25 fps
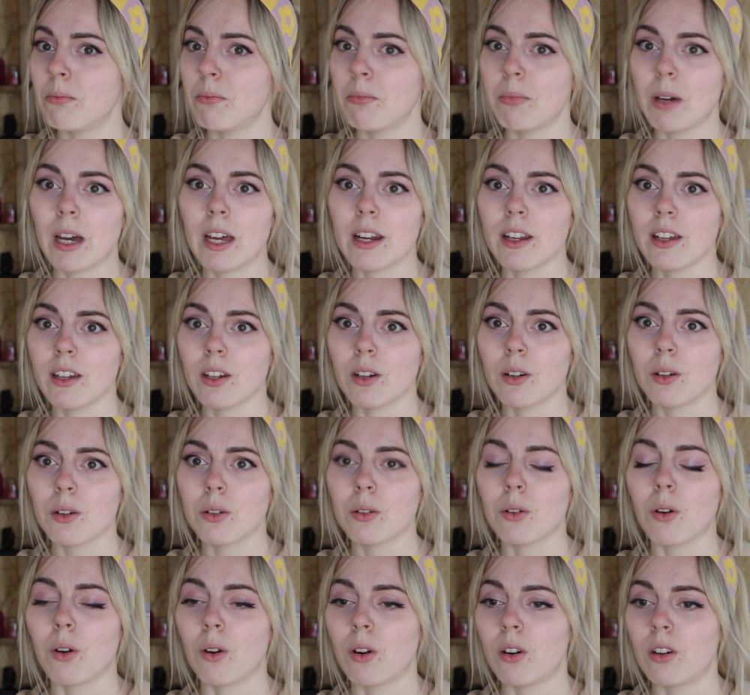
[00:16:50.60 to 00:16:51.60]

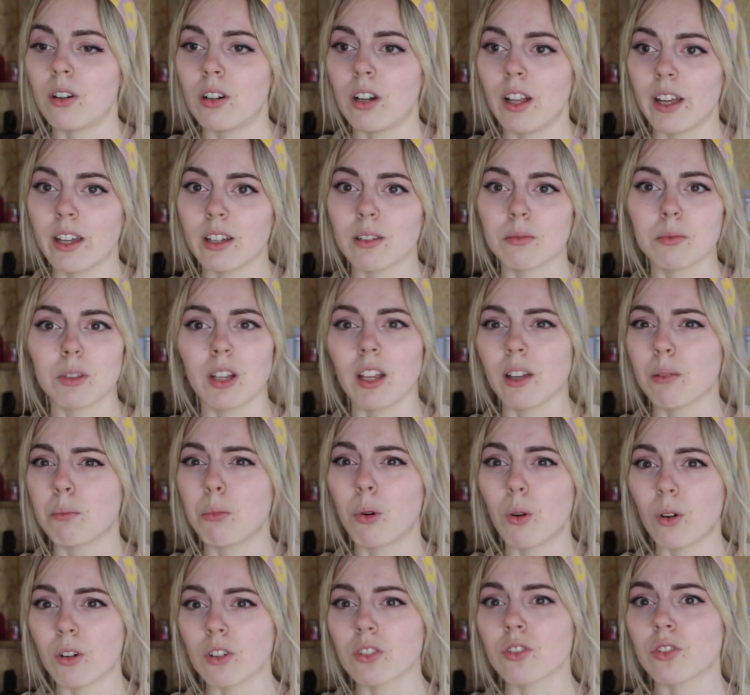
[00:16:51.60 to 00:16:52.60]
patio or like
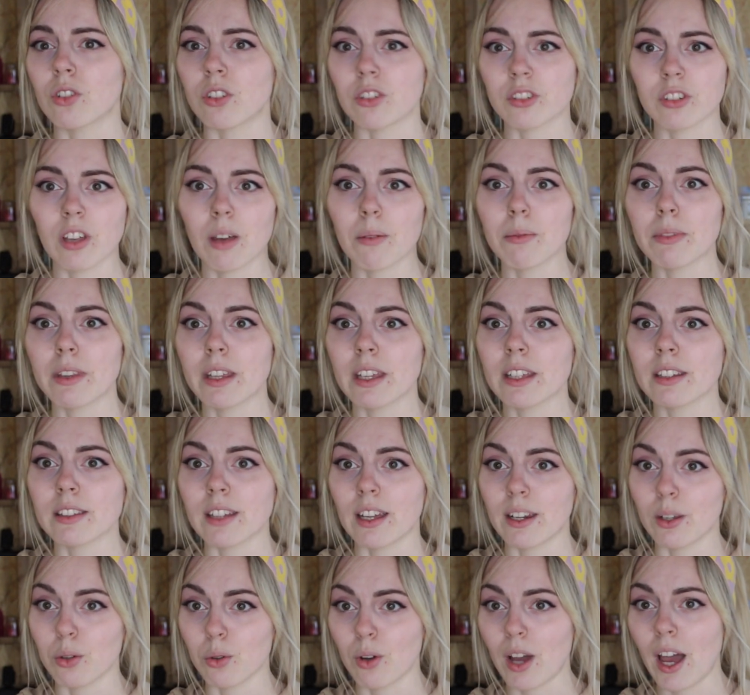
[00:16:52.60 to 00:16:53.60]
porch or something
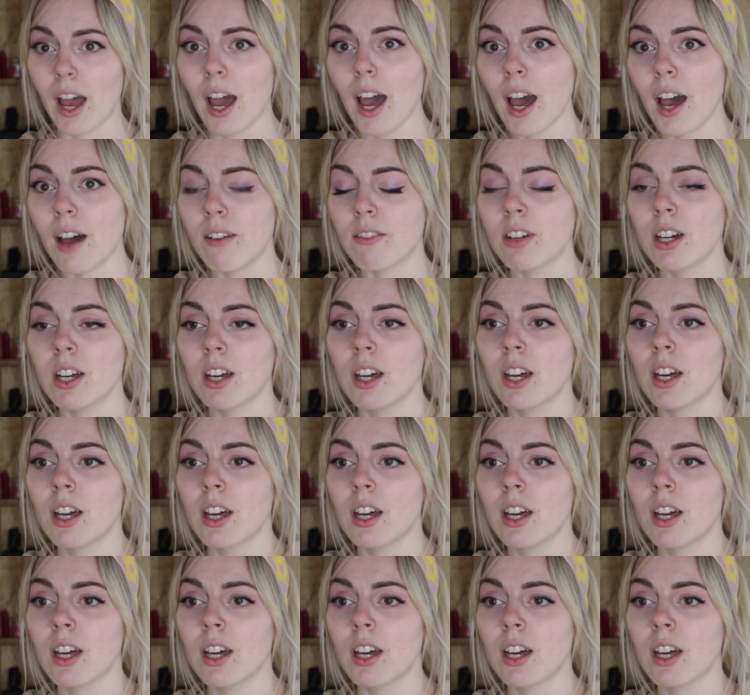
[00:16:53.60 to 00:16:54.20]
that you have.